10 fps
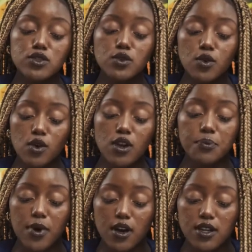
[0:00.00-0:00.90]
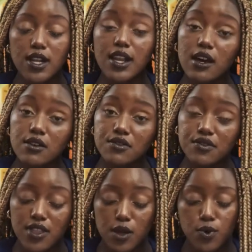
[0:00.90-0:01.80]
to call upon a love
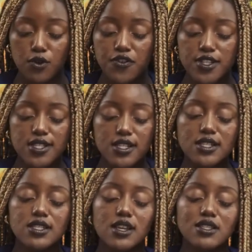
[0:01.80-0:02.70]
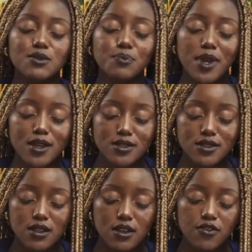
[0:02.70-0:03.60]
that will facilitate
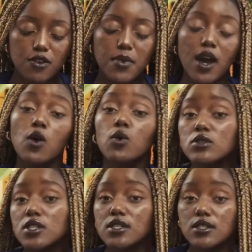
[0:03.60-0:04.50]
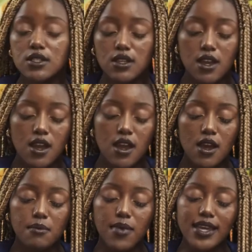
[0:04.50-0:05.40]
space for my wholeness,
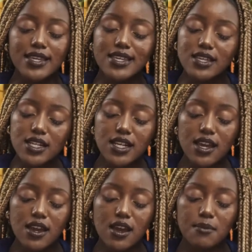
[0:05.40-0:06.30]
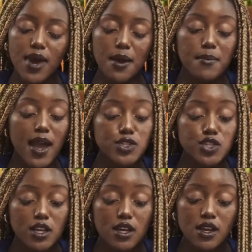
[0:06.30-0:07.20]
my healing, my
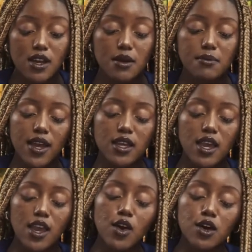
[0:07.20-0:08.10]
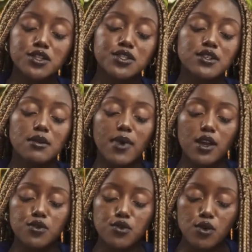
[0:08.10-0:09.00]
magic, my chaos, my
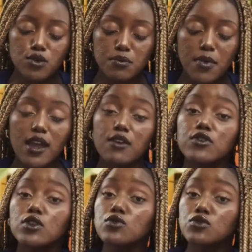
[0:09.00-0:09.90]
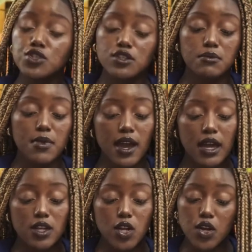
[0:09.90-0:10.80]
growth, my evolution, my
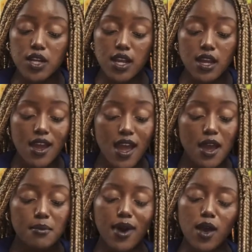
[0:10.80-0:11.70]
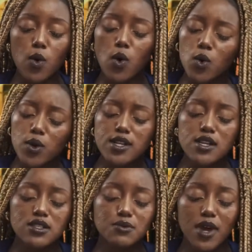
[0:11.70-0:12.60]
unlearning, my
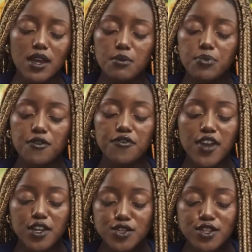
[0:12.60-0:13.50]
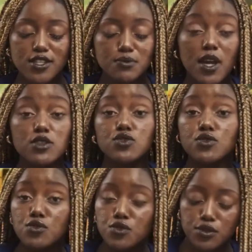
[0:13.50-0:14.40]
awkwardness, my imperfections, my
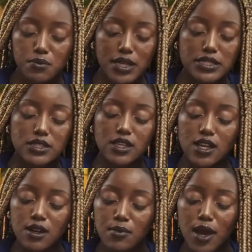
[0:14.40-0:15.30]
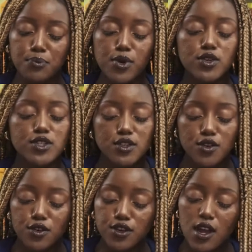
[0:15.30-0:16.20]
truths, my skin, my
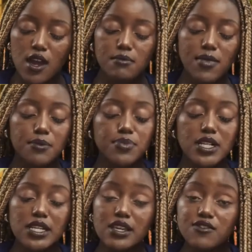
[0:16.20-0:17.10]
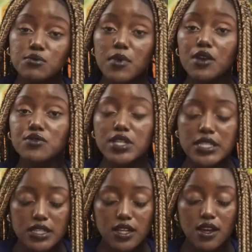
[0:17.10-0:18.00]
personhood, my beliefs, my
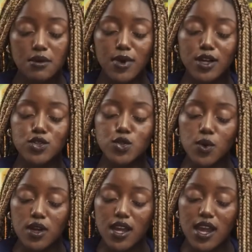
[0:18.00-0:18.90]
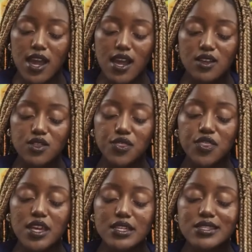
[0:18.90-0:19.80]
reasoning, my joy, the
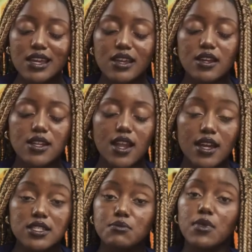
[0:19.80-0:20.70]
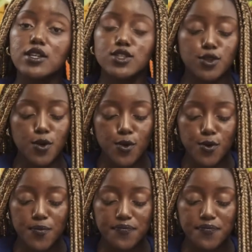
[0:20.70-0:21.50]
things that ignite my soul,